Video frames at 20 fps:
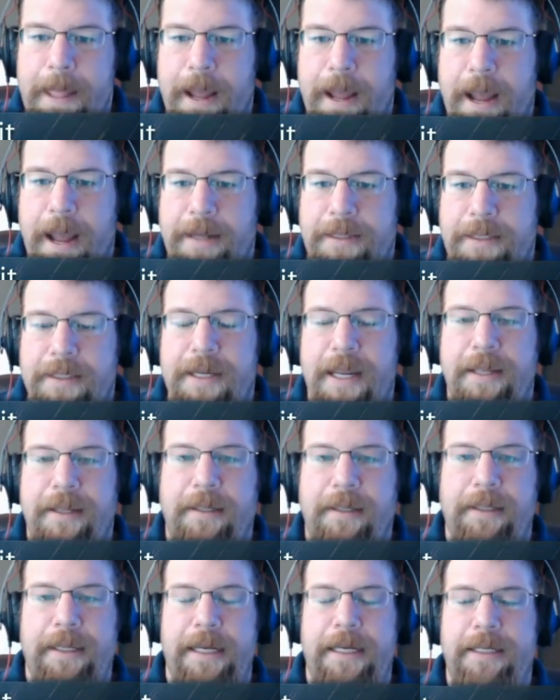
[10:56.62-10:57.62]
uh, to say
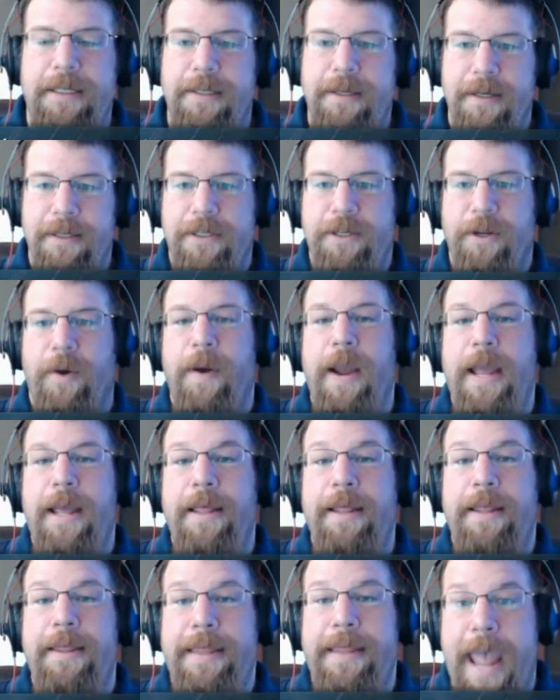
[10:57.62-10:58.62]
the least. So
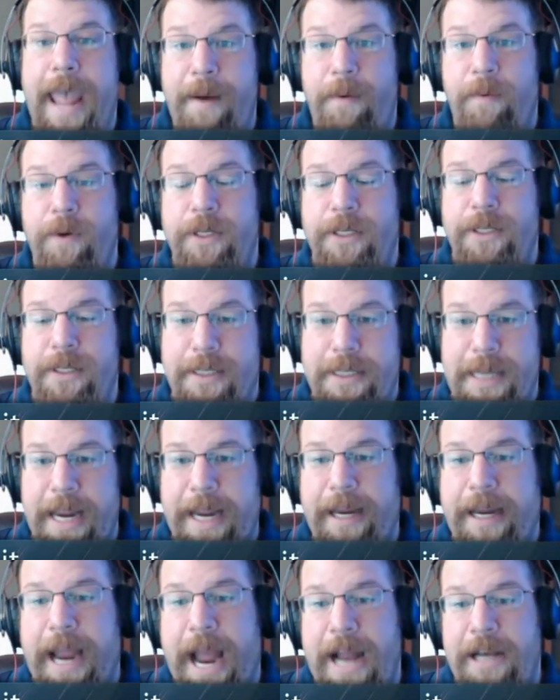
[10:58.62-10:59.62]
that was the
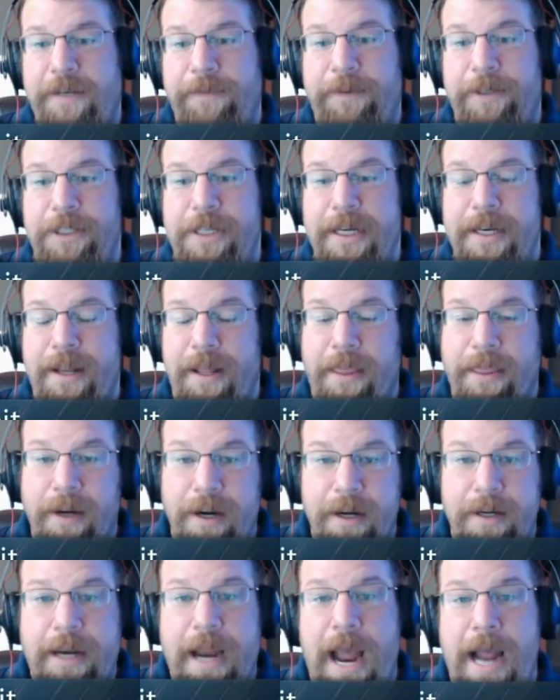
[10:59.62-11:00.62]
second controversy, and the
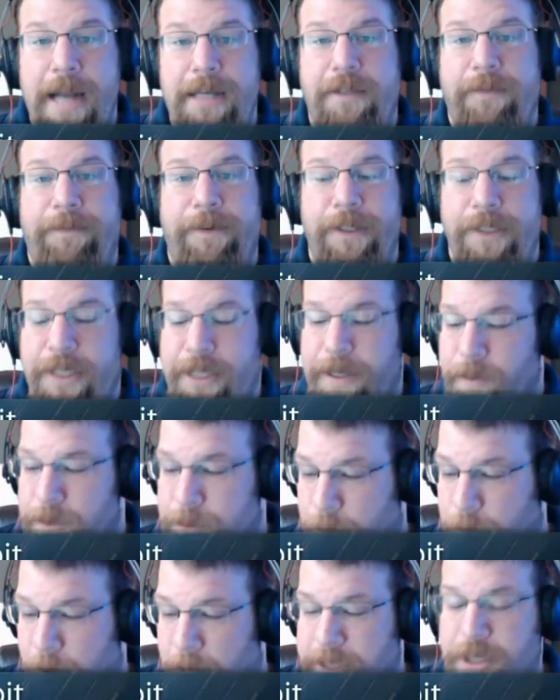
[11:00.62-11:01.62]
third controversy was
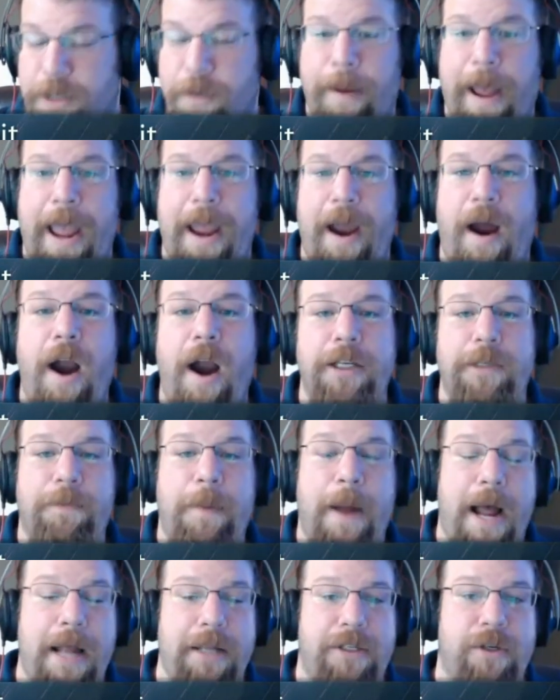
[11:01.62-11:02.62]
brought to you by our
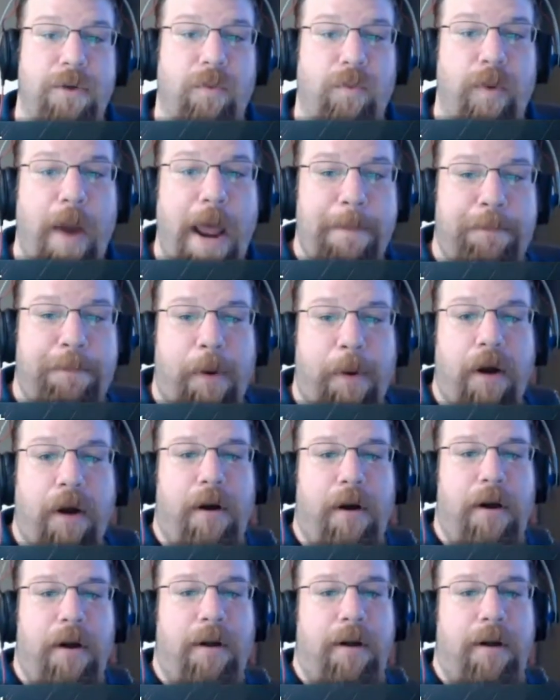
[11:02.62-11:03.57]
sponsor, Red Bull!